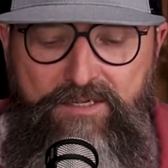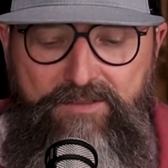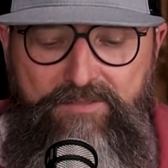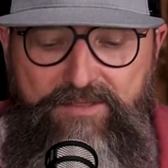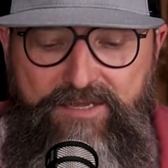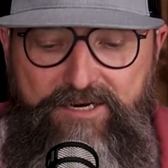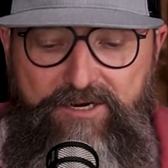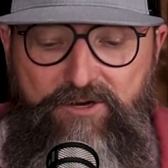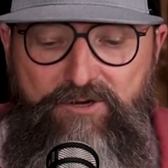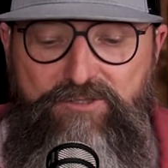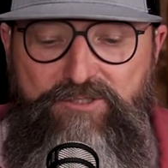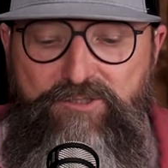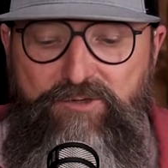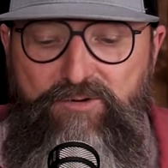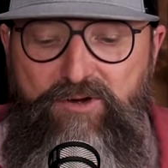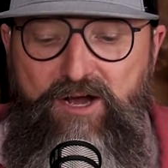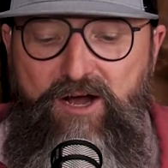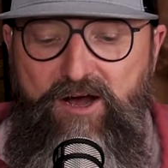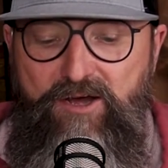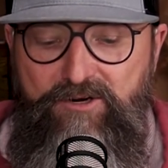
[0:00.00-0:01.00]
They
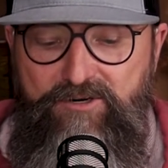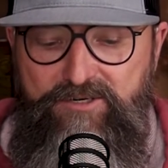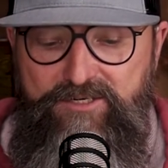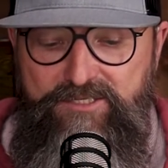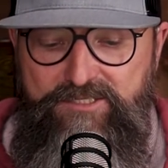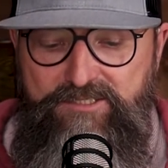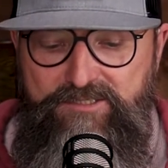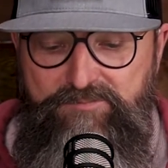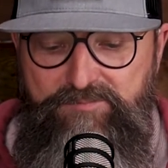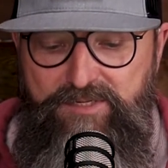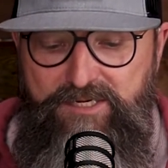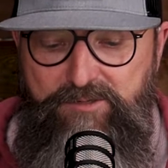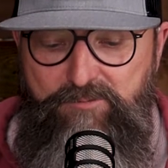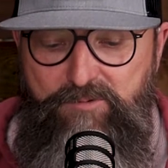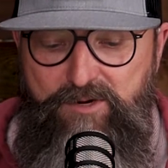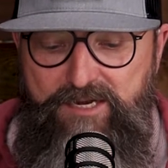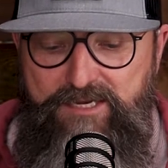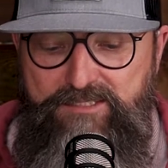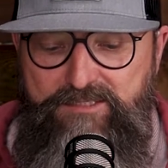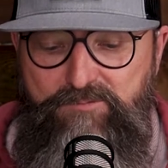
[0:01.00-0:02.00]
also honored us in many
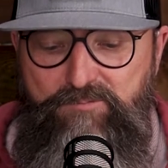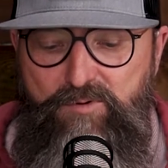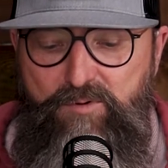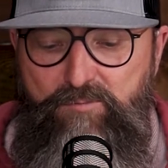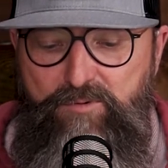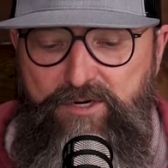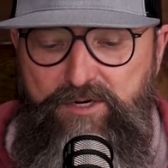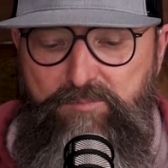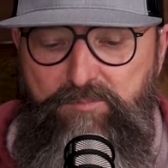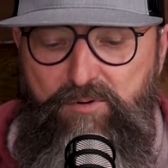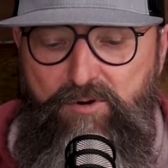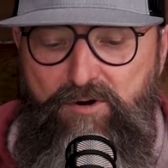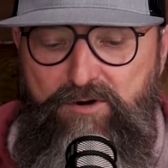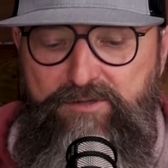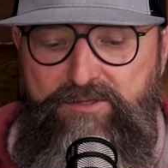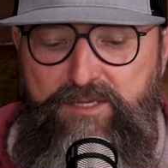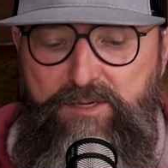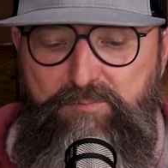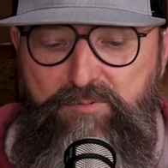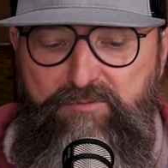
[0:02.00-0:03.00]
ways, and when we
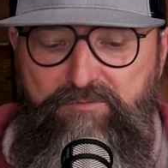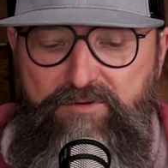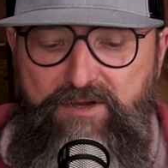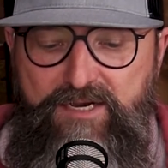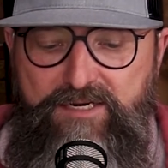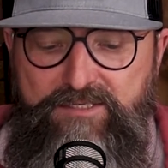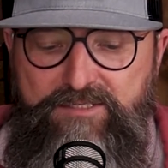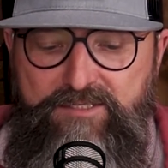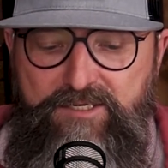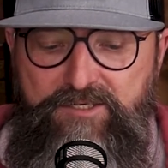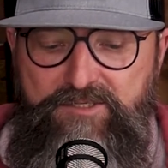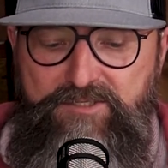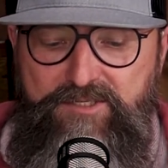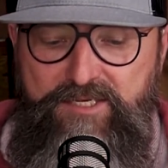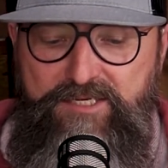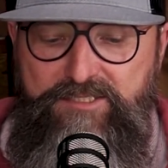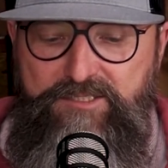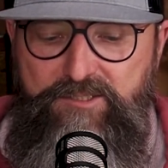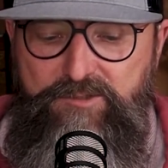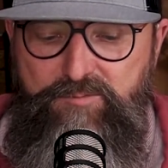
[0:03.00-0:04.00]
departed, they provided such
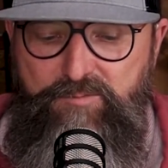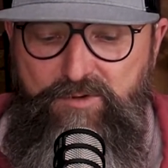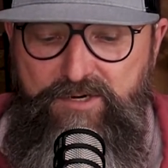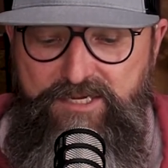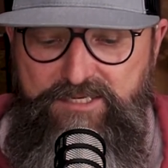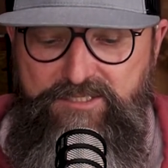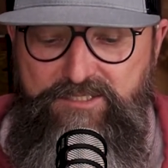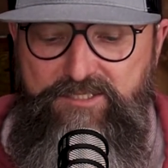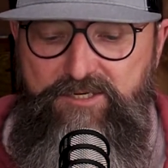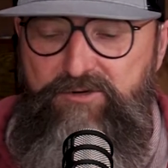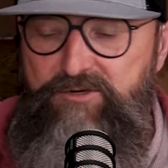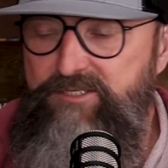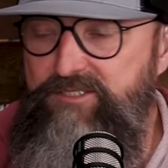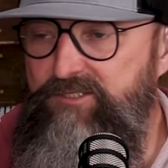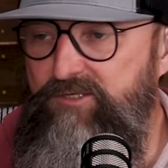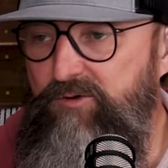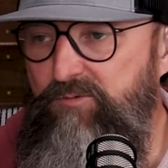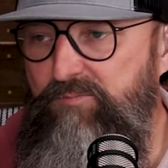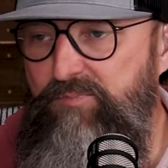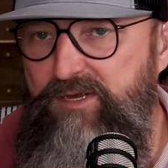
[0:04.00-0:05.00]
things as were necessary.
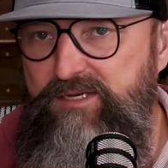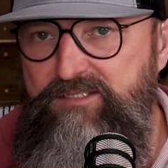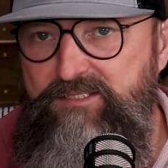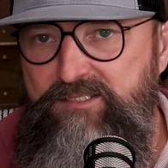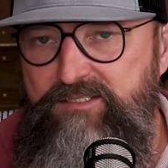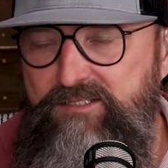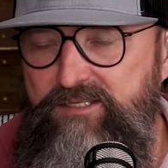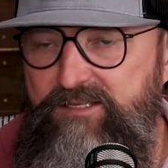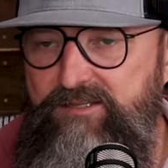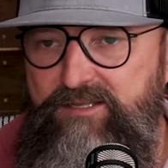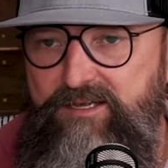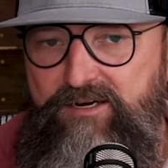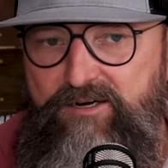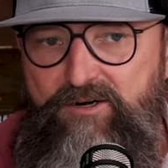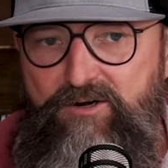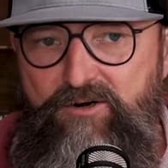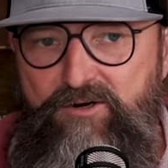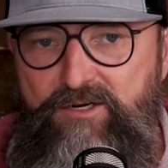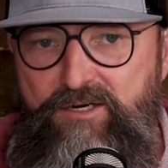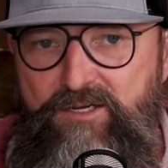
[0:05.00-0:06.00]
So basically, they
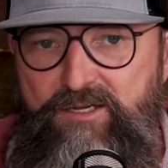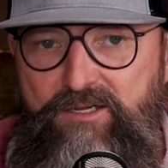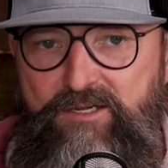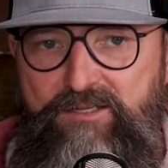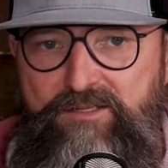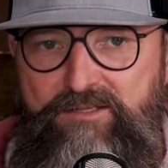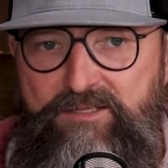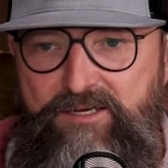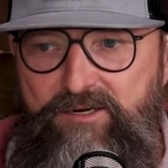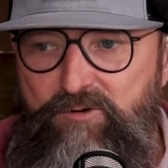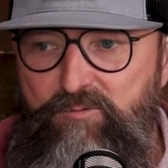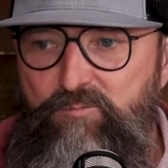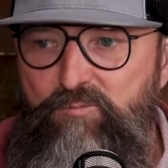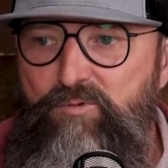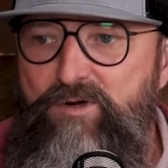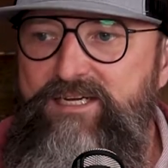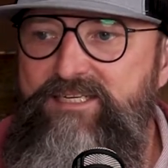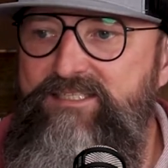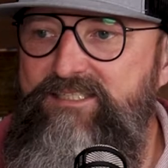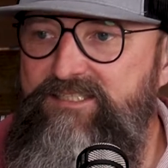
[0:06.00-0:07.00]
are
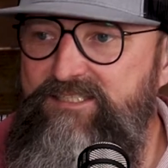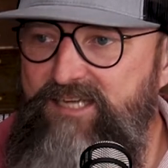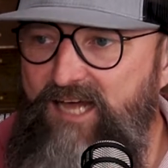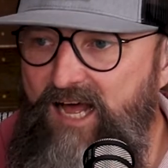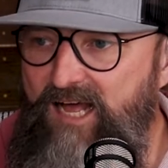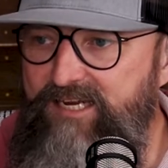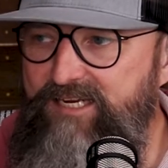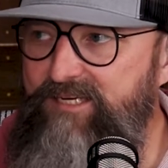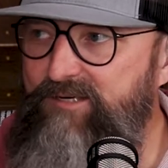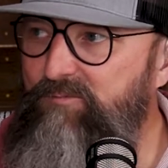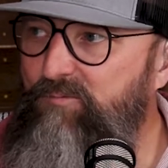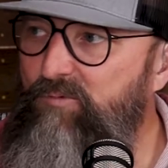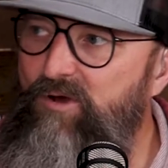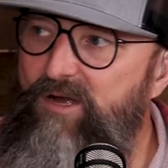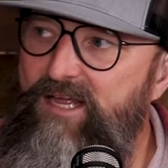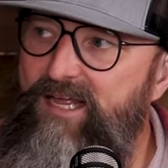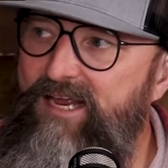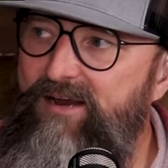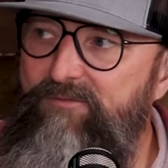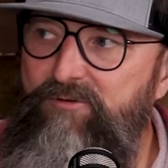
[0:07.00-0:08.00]
restocking
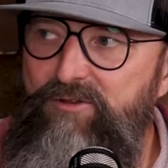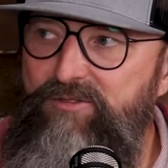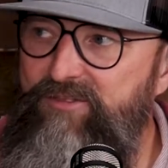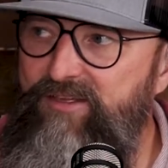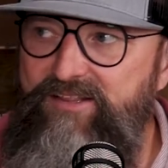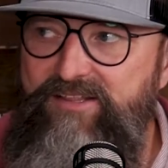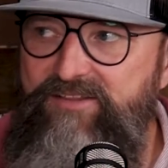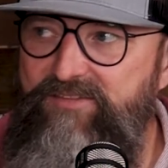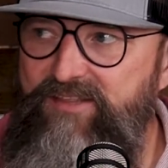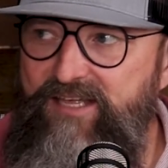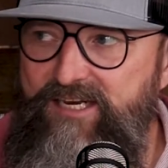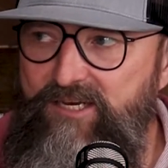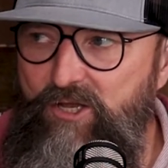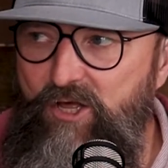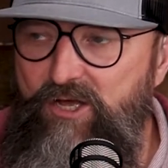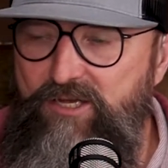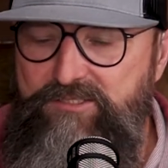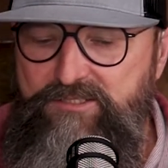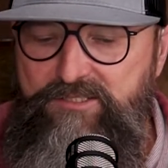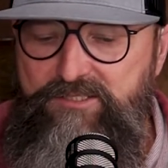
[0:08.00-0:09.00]
everything that they
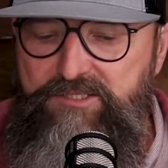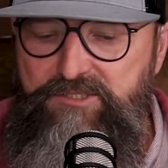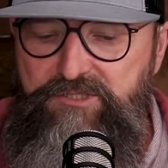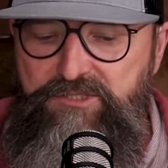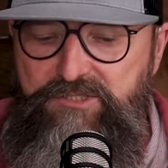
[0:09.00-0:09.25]
lost in the